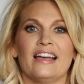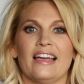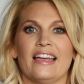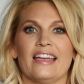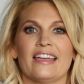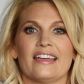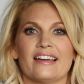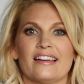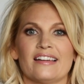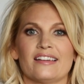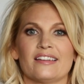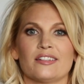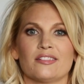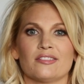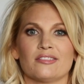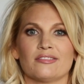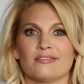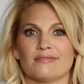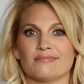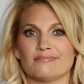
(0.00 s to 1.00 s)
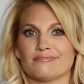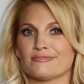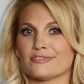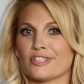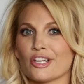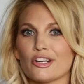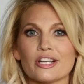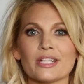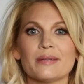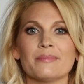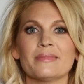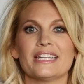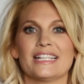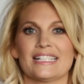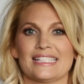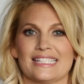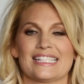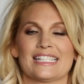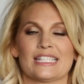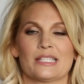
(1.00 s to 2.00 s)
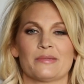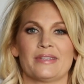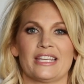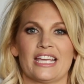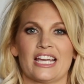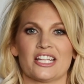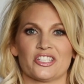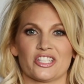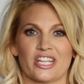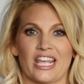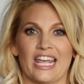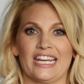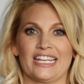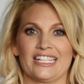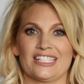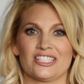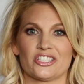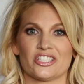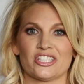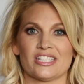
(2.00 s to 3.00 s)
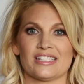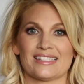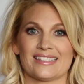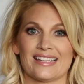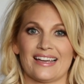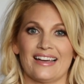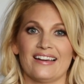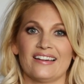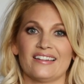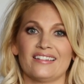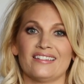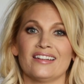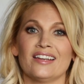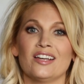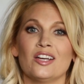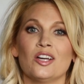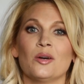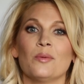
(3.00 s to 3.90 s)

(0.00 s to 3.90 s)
And 30 minutes into me educating, she said,